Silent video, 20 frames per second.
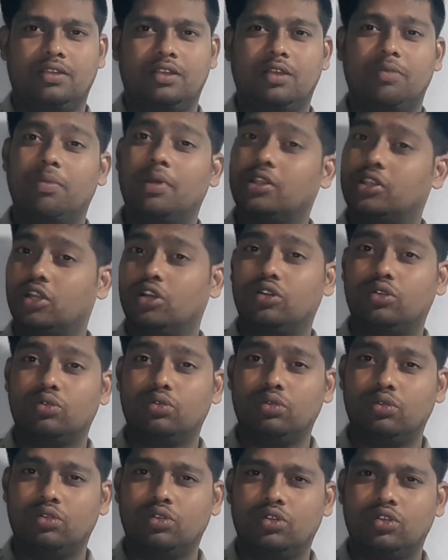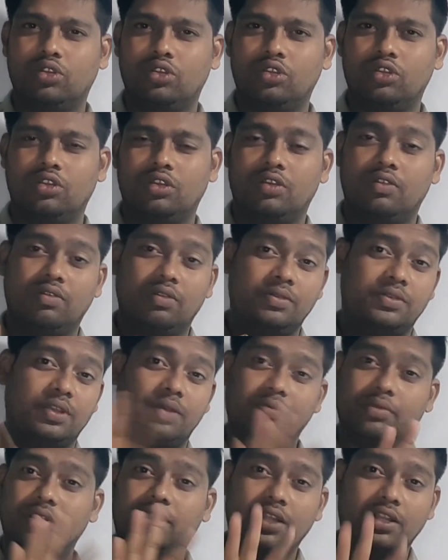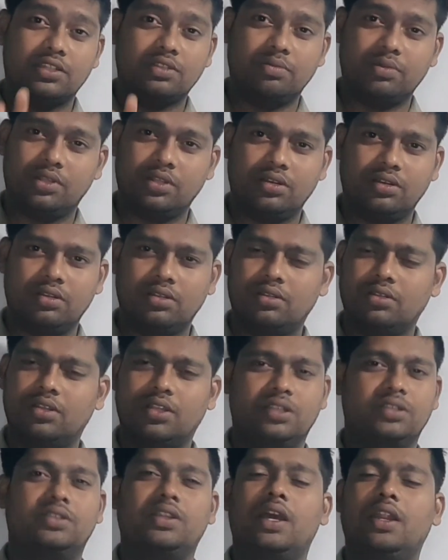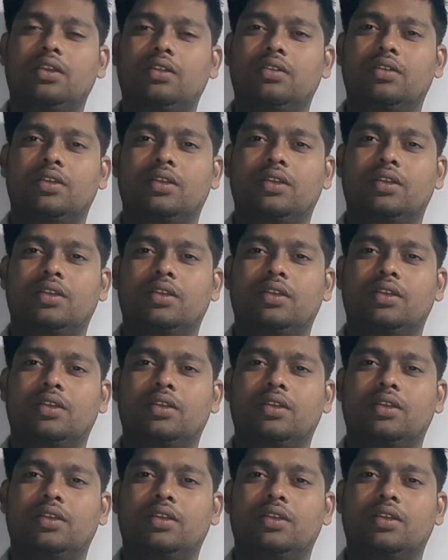Method 2 will be something else, method is done.